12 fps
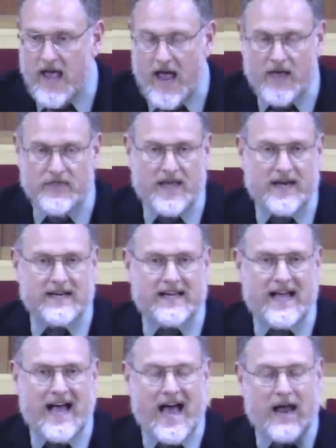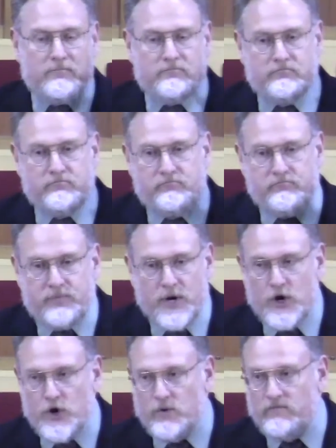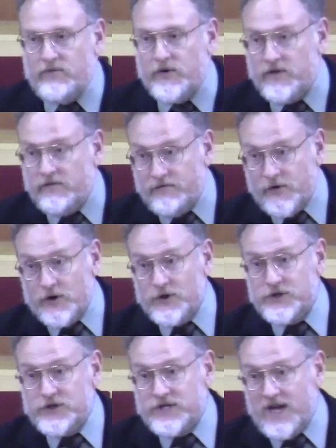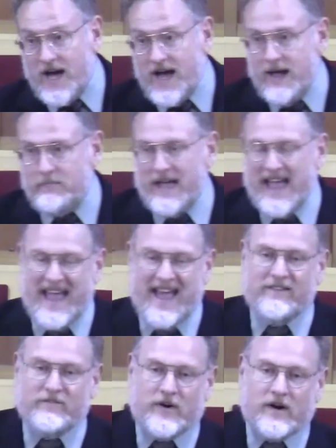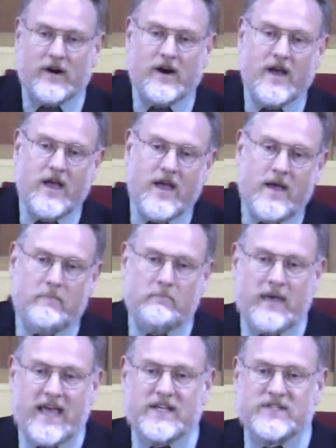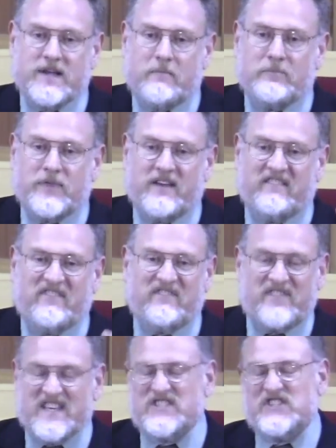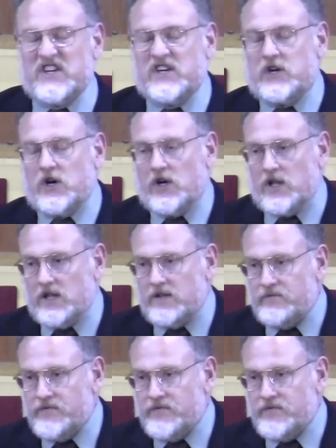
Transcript: And then God, boom, for the first time ever, make something physical,